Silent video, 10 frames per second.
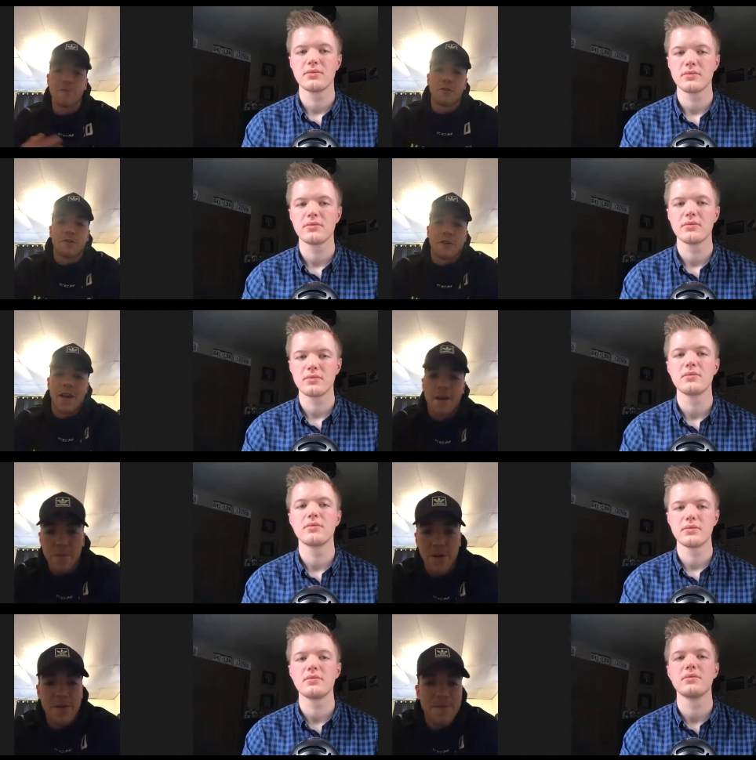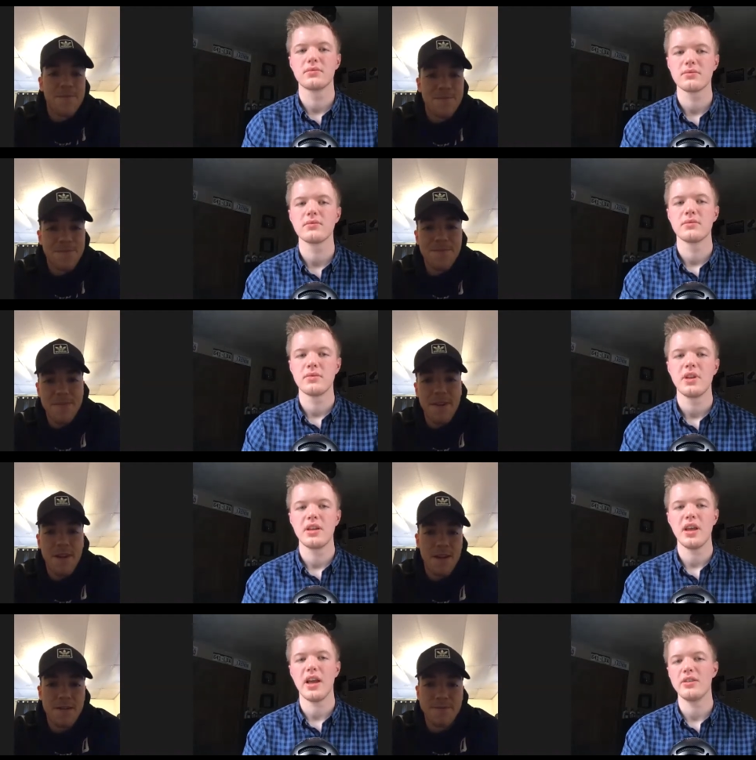Speaker 1: for training. But
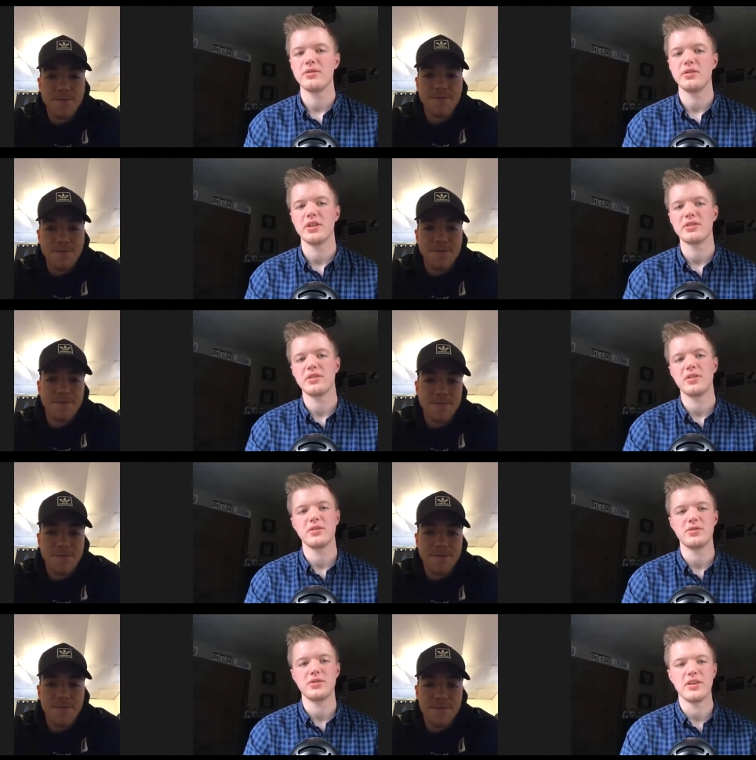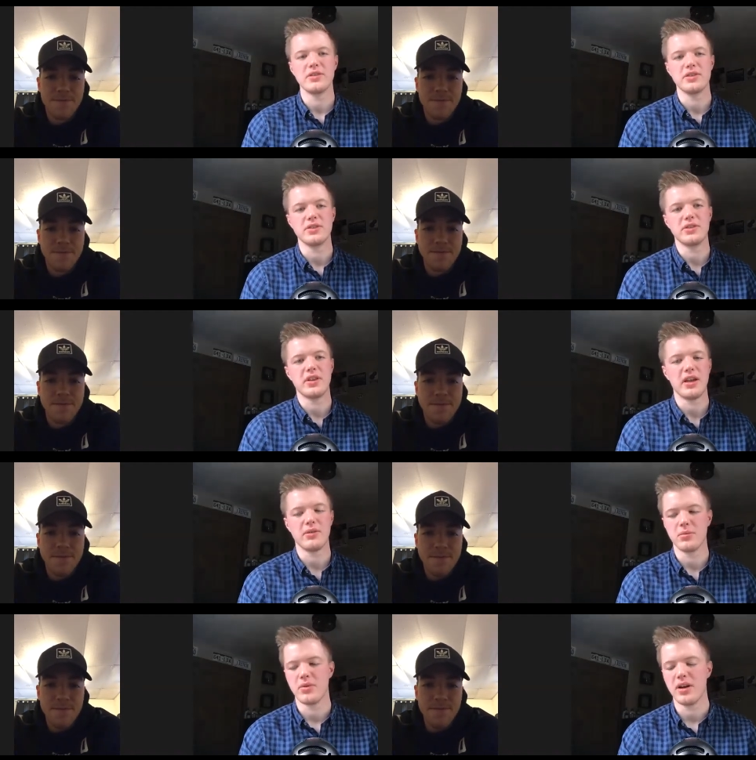
Speaker 2: I how to you adjust to all those challenges that
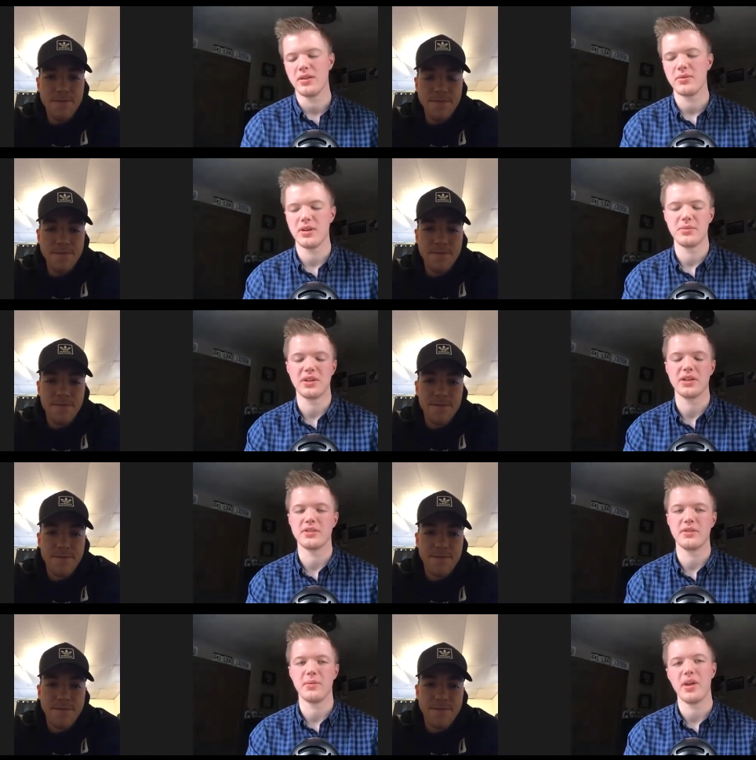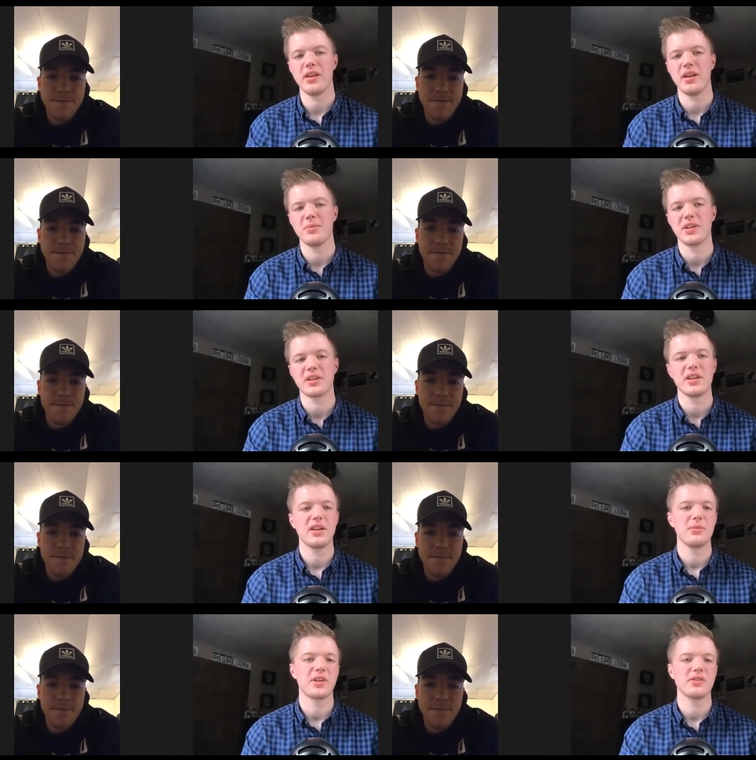were brought uh, because of the pandemic?
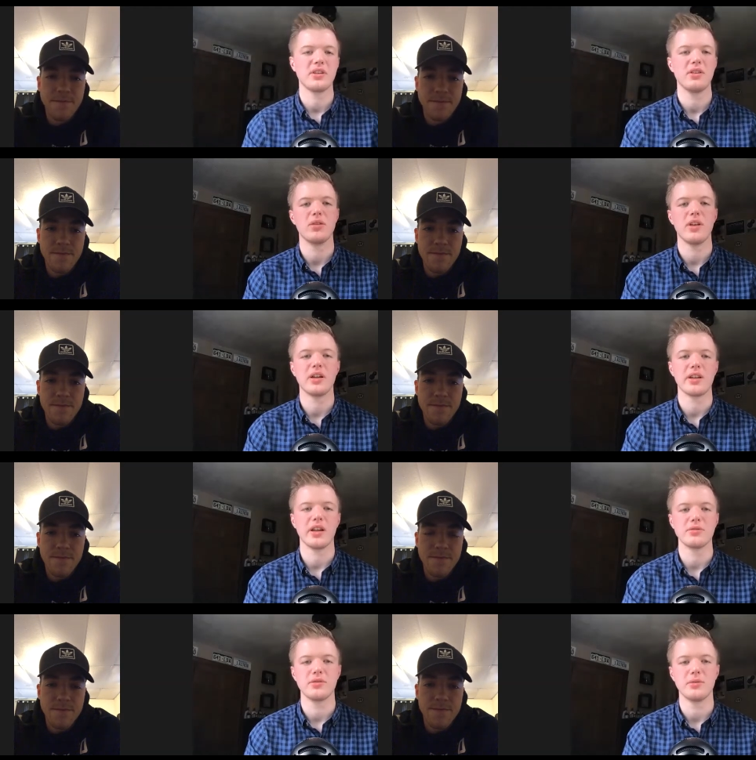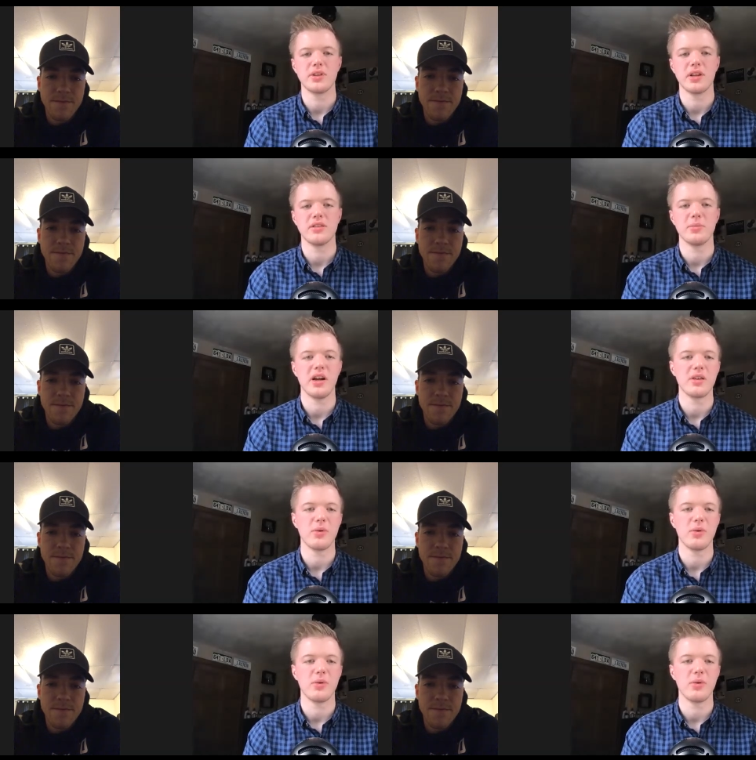Because I know a lot of guys were doing kind of body